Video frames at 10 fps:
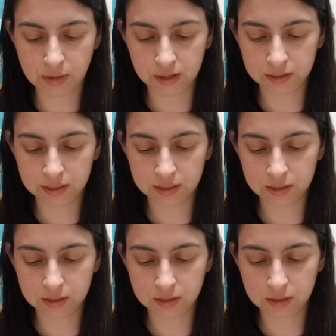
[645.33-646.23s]
mail
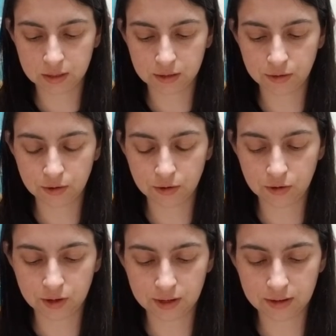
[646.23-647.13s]
in
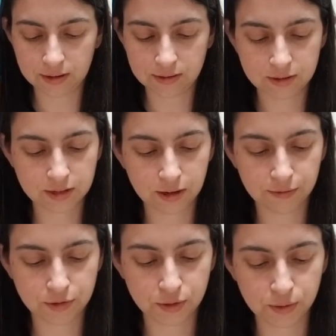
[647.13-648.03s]
your
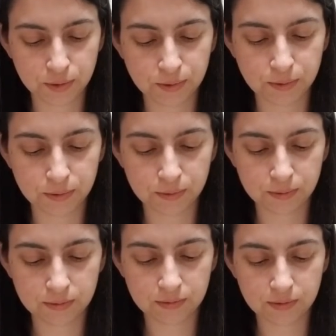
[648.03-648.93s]
stuff
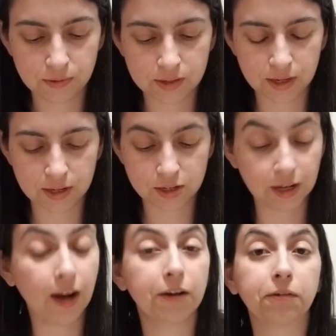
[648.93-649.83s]
to, it was like
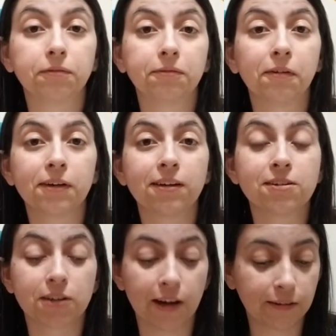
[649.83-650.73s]
Chicago. Okay,
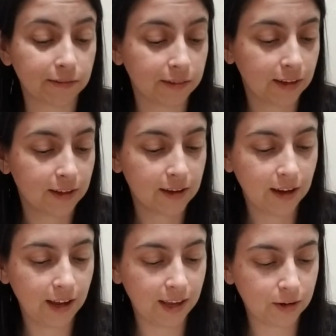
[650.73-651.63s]
Chicago.
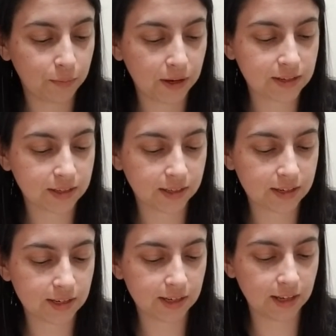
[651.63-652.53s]
And you basically
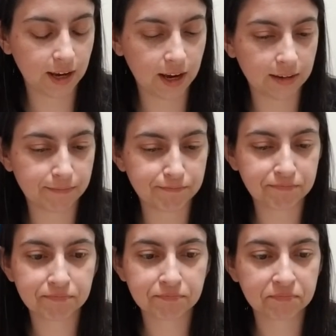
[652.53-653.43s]
just did that and
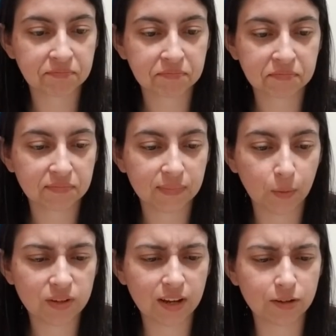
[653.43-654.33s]

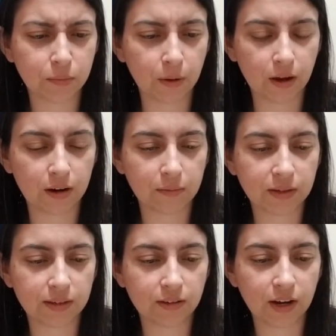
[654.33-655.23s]
it was not too bad. I
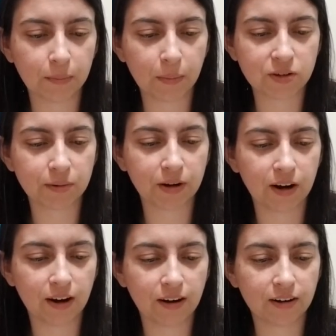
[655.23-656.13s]
mean, you got a membership
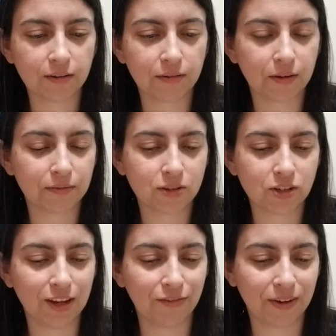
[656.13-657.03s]
card, a
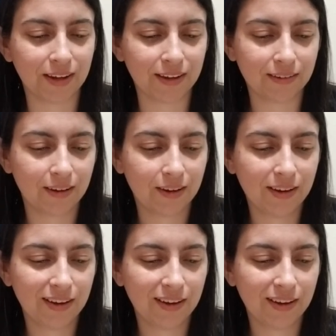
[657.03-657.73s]
certificate.